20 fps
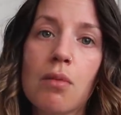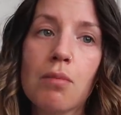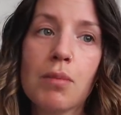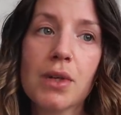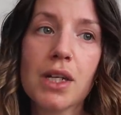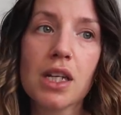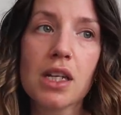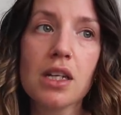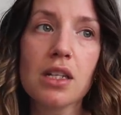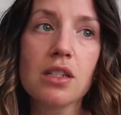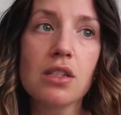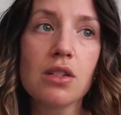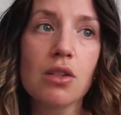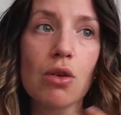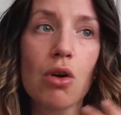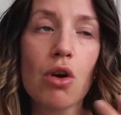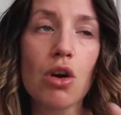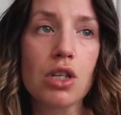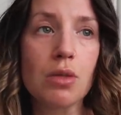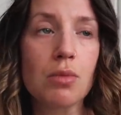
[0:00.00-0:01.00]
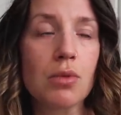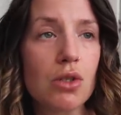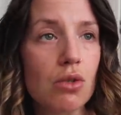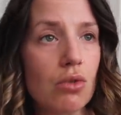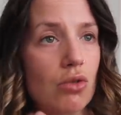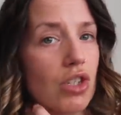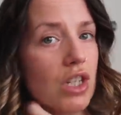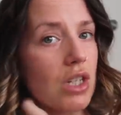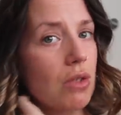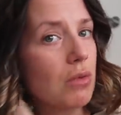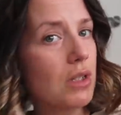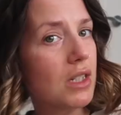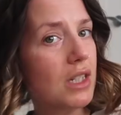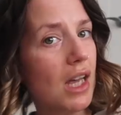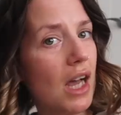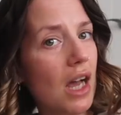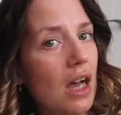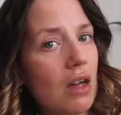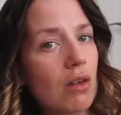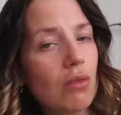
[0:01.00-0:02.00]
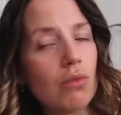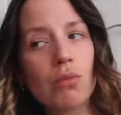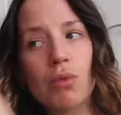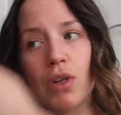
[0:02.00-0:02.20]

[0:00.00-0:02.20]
because the hospital she was at